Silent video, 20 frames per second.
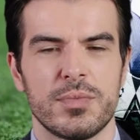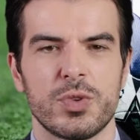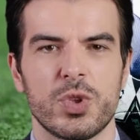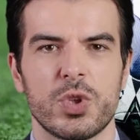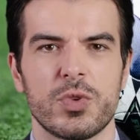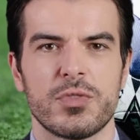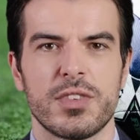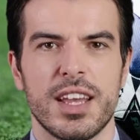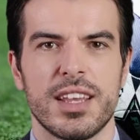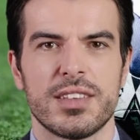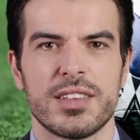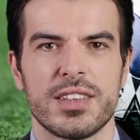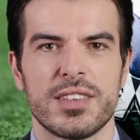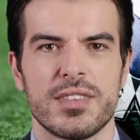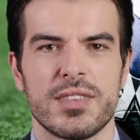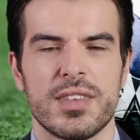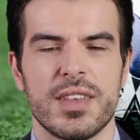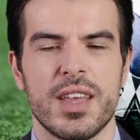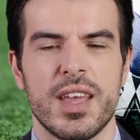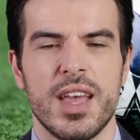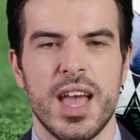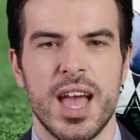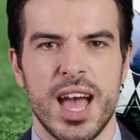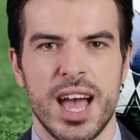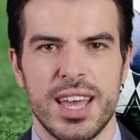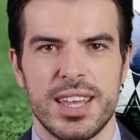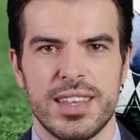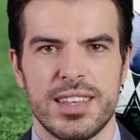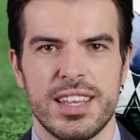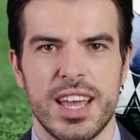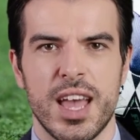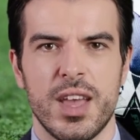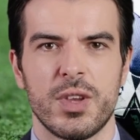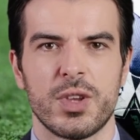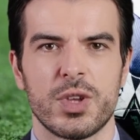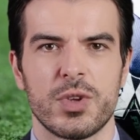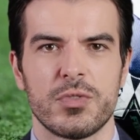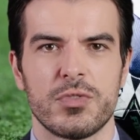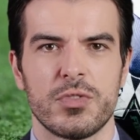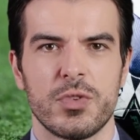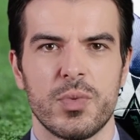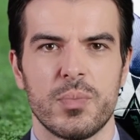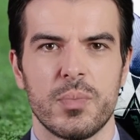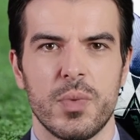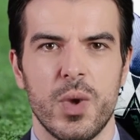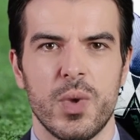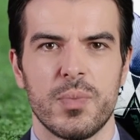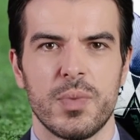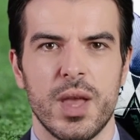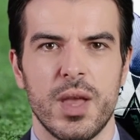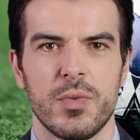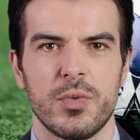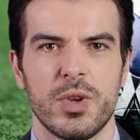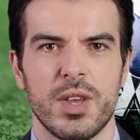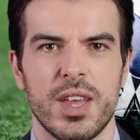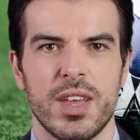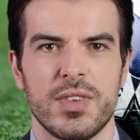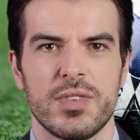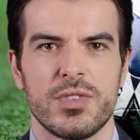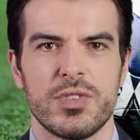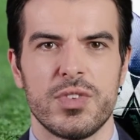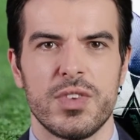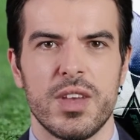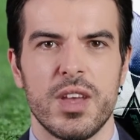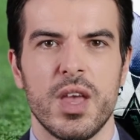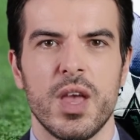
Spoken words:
Juventus, an Italian football powerhouse,